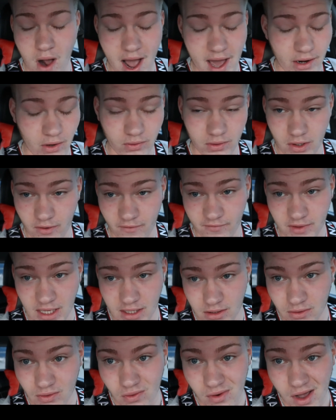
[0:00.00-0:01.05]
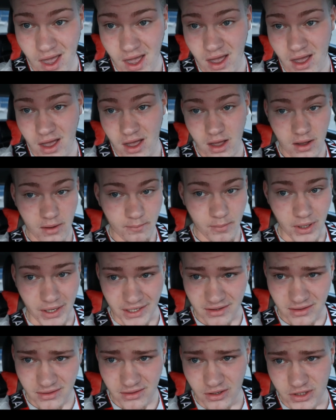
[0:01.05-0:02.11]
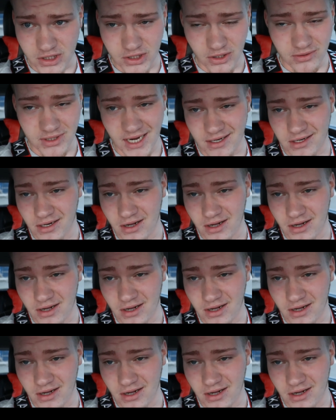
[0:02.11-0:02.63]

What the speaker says: I don't know if they do, but they're so